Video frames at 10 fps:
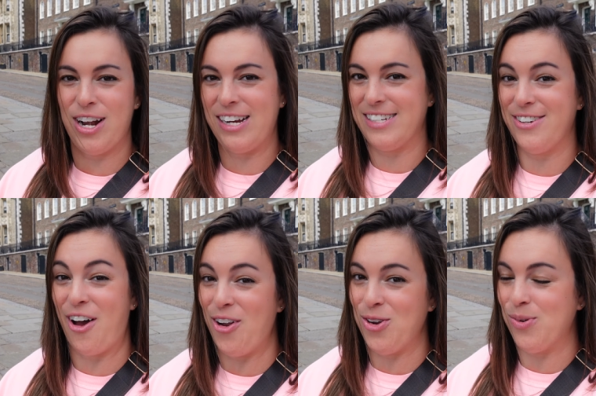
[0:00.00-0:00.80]
I did
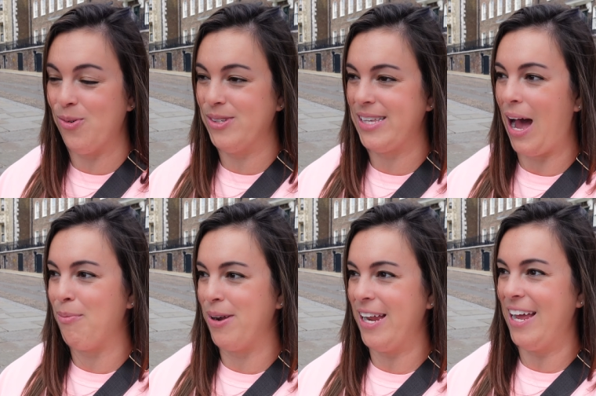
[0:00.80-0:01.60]
not know what was
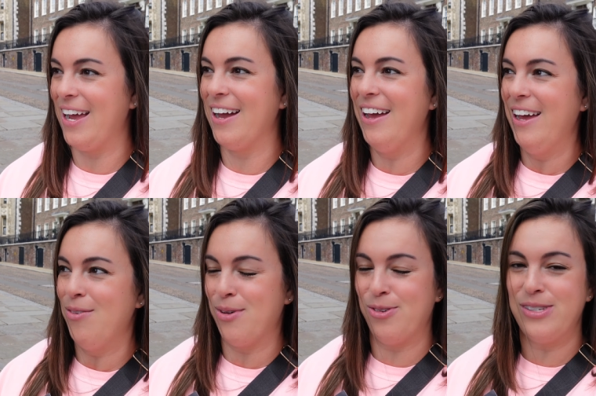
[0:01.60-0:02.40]
happening,
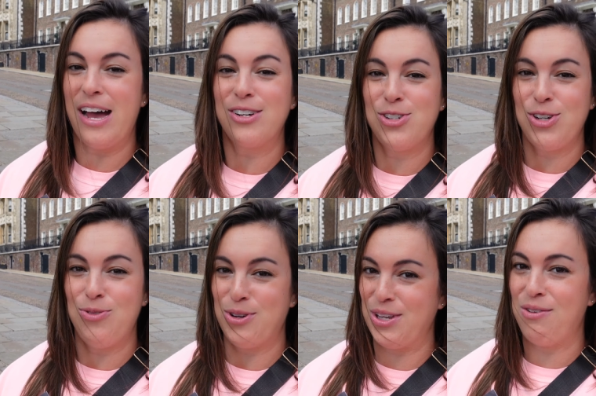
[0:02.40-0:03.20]
but it was actually
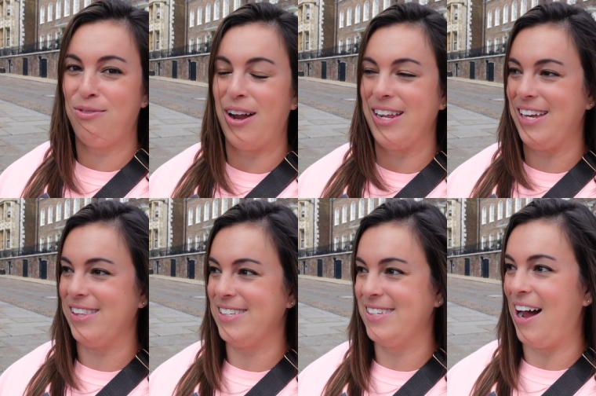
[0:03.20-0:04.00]
really funny.
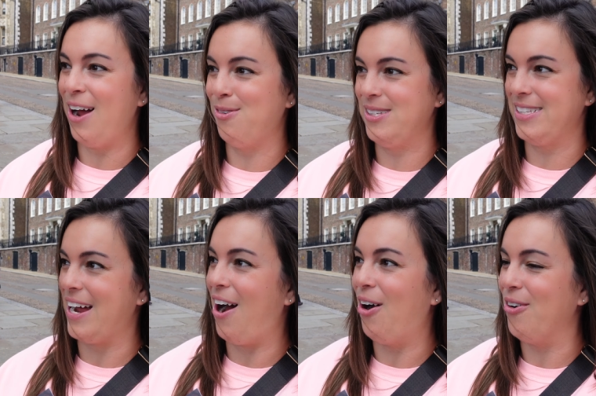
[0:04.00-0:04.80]
This guy was
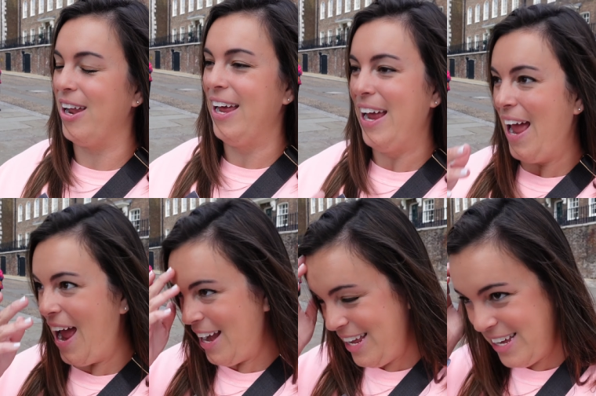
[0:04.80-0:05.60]
down
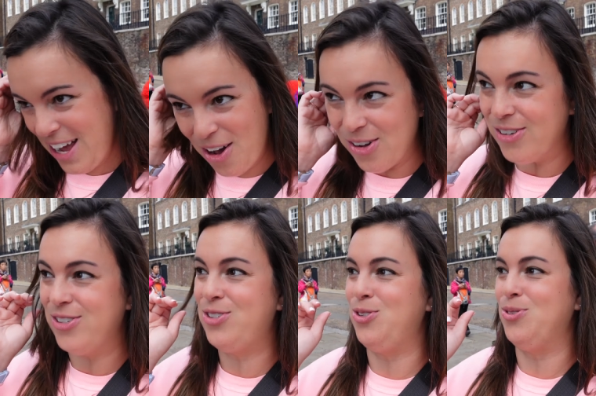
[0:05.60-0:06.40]
and he
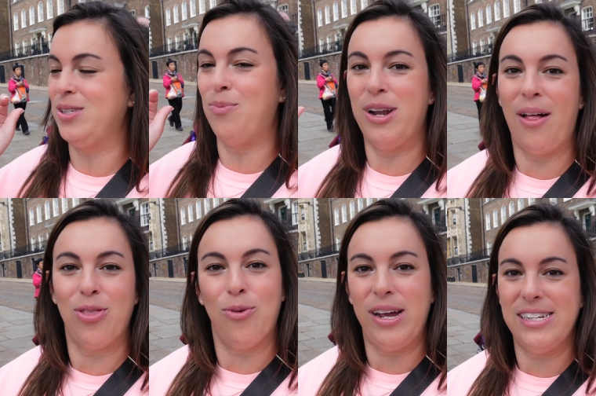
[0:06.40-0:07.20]
yells to someone at
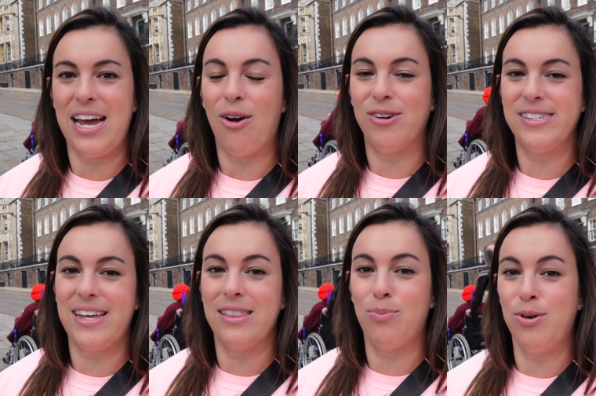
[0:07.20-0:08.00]
the White Tower and
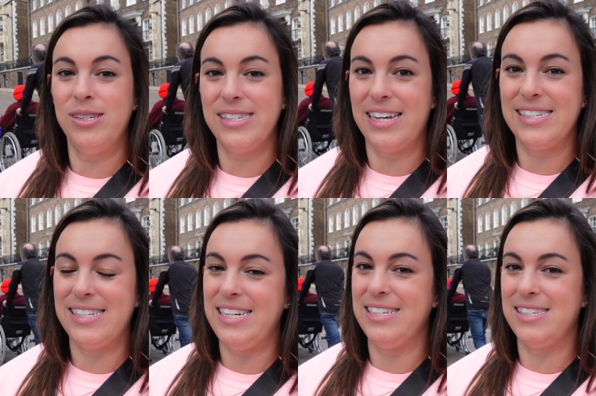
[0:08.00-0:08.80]
said, "The princess
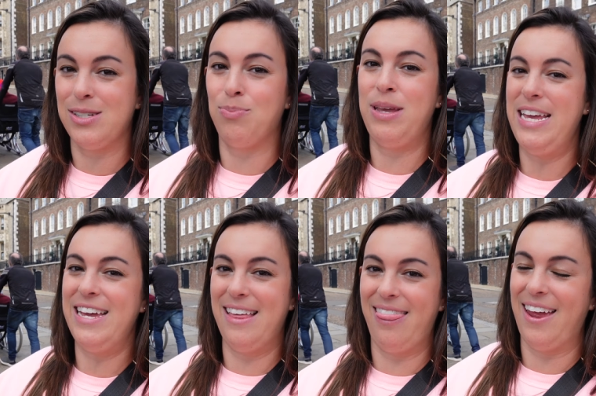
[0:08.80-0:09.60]
needs to
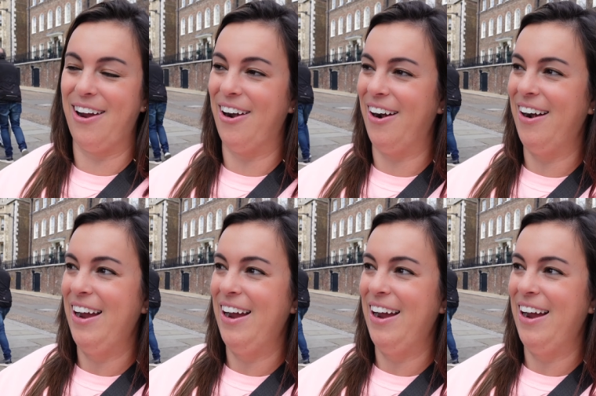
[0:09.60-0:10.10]
pee in there."